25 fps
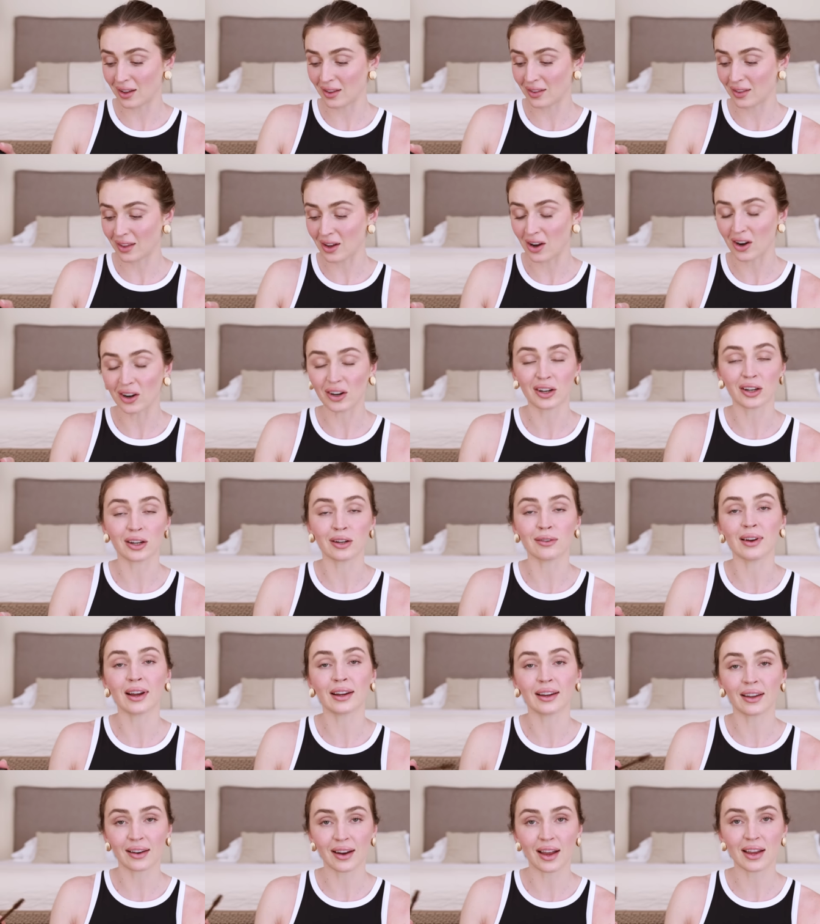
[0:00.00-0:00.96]
they aren't gonna
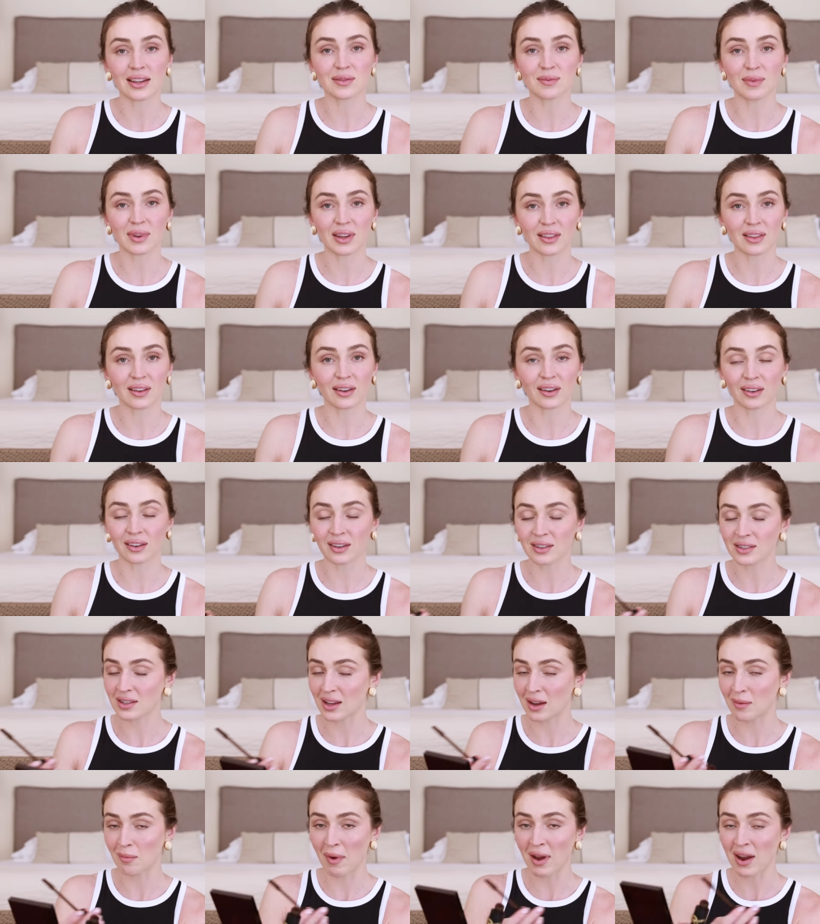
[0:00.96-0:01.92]
recognize me. They're gonna
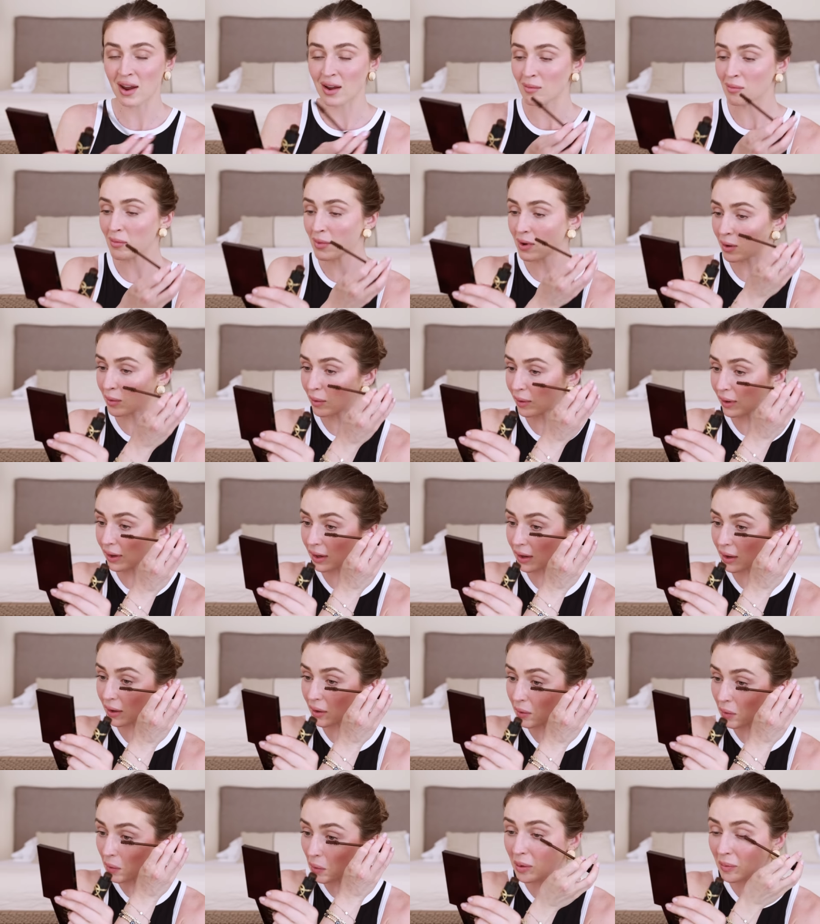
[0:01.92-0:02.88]
say, ma'am, who are
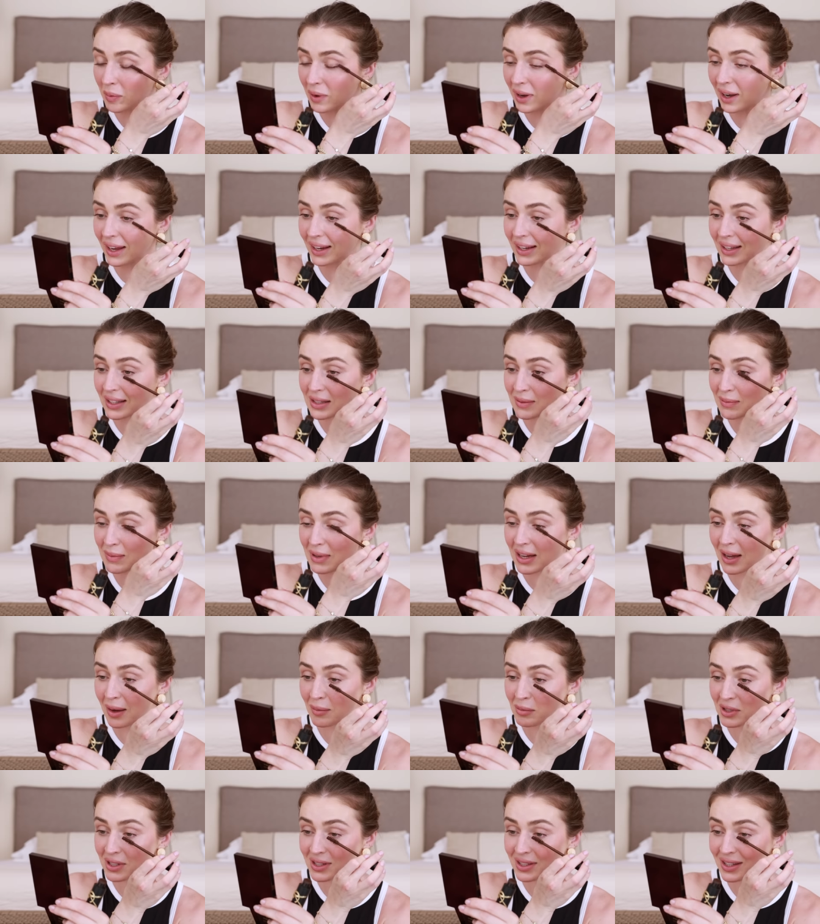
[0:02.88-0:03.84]
you? I'm like, it's
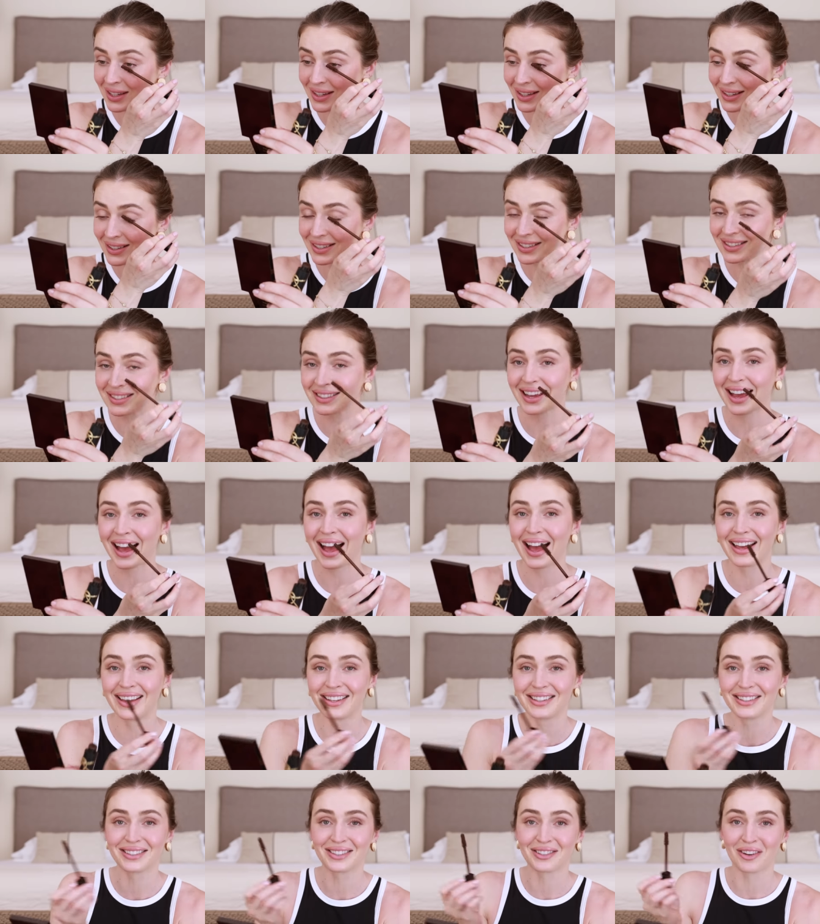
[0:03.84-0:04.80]
me, I'm just in a
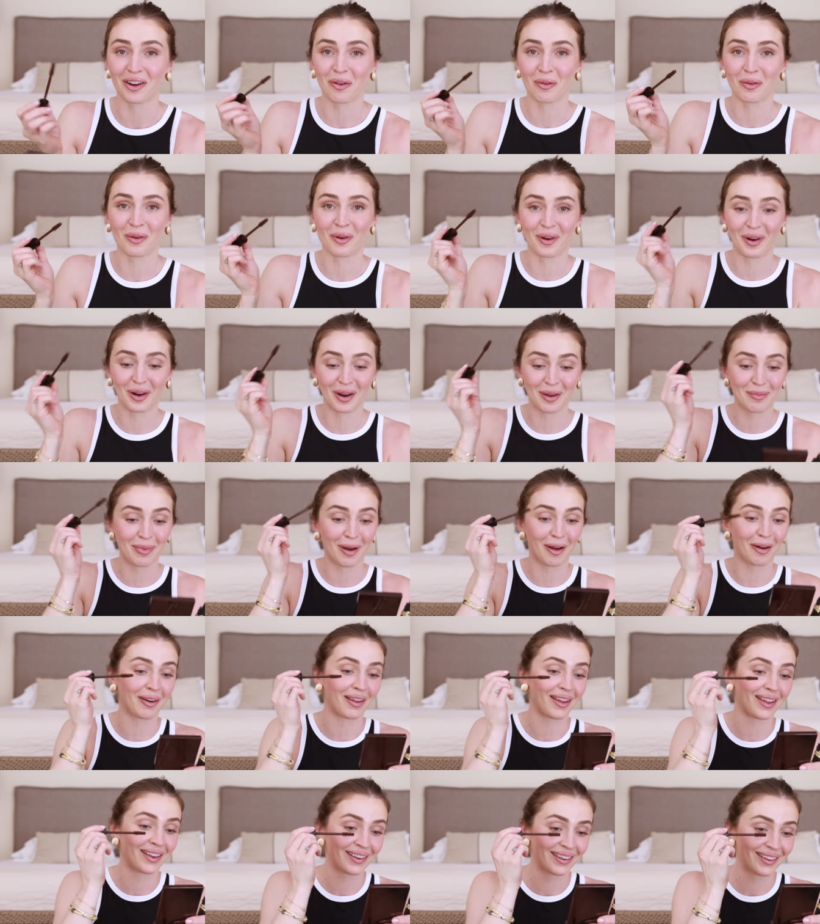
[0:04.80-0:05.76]
disguise. Don't worry
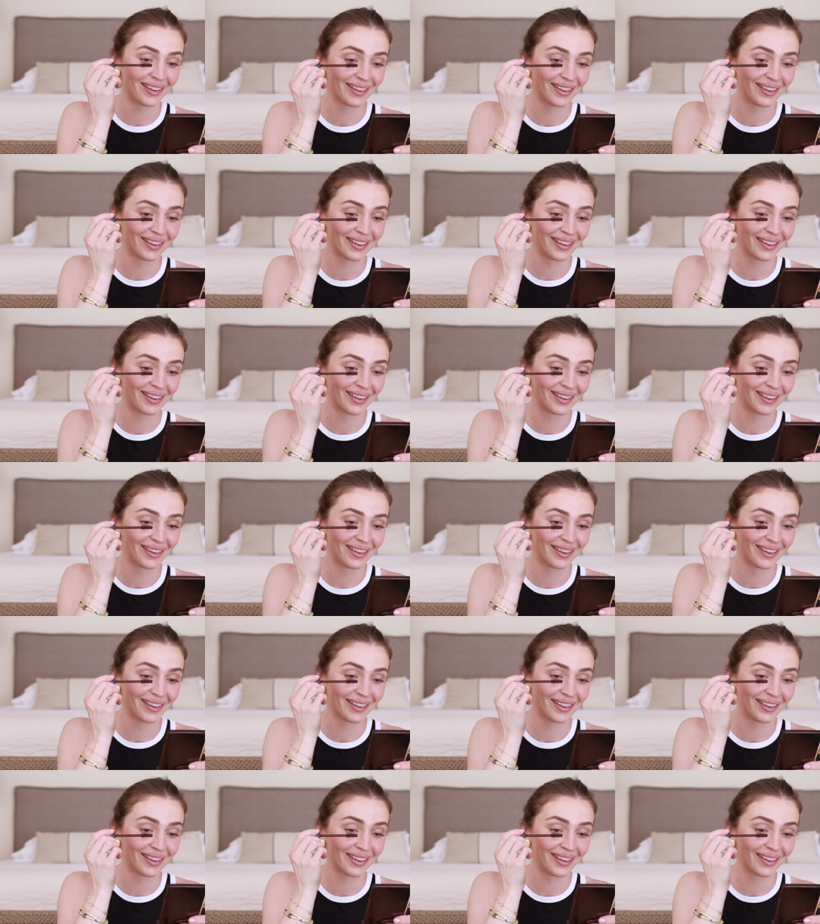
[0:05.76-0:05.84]
about it.